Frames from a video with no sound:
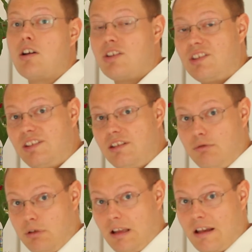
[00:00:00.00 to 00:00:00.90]

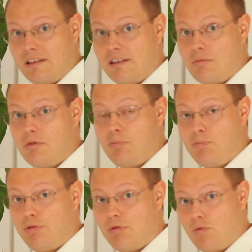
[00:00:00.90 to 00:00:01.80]
serializable
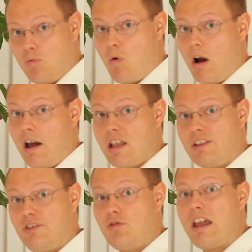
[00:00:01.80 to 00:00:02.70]

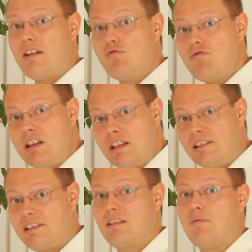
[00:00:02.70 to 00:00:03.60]
provides you a read
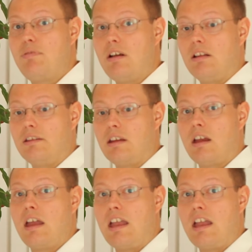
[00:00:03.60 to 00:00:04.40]
stability